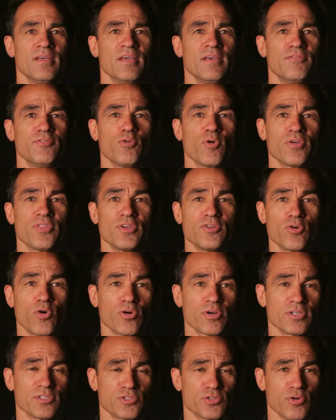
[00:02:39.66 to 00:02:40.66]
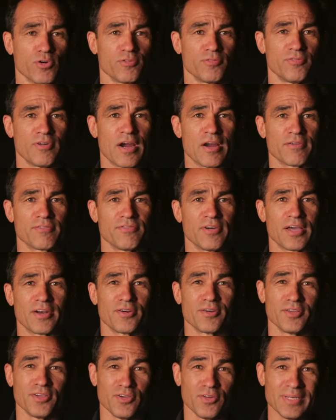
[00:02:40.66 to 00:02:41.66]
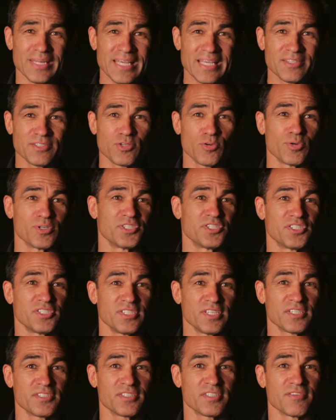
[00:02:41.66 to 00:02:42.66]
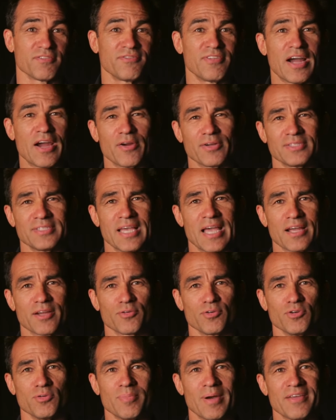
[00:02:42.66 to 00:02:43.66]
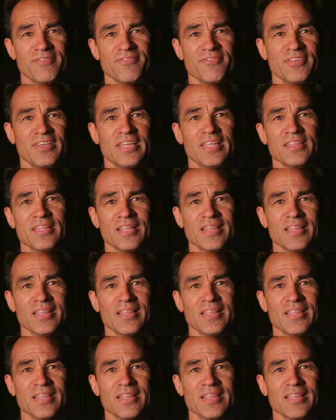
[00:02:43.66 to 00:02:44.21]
If you are the door control firefighter, you need to assist the fire attack crew by feeding